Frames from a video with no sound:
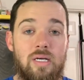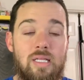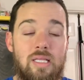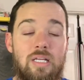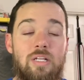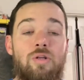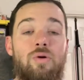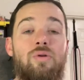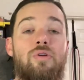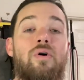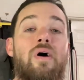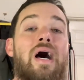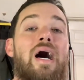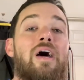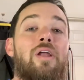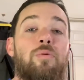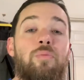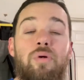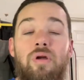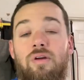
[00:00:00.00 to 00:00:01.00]
and they don't know
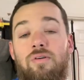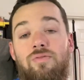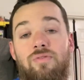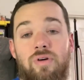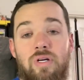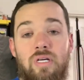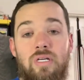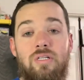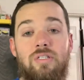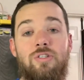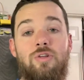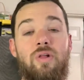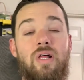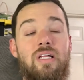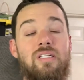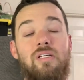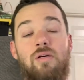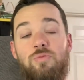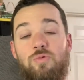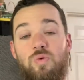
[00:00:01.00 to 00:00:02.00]
how to break free. So a
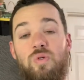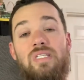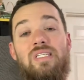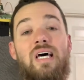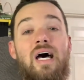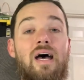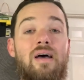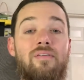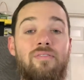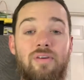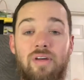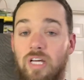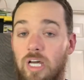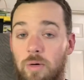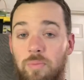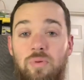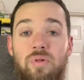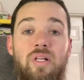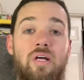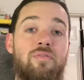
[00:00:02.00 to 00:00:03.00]
lot of times we dive a
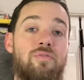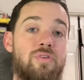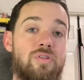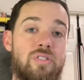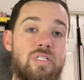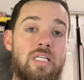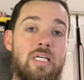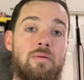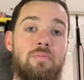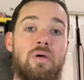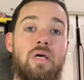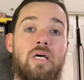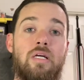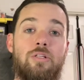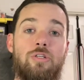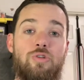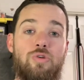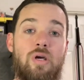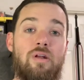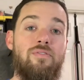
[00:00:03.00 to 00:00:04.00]
couple levels deep
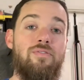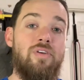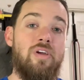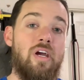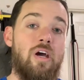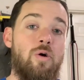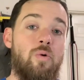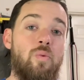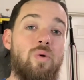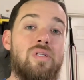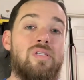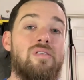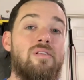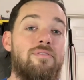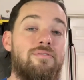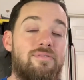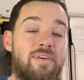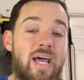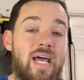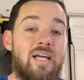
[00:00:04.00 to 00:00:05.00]
to try to figure out what's
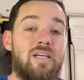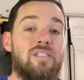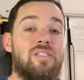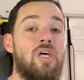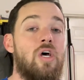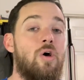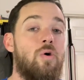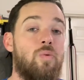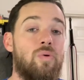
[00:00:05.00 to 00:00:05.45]
the facts,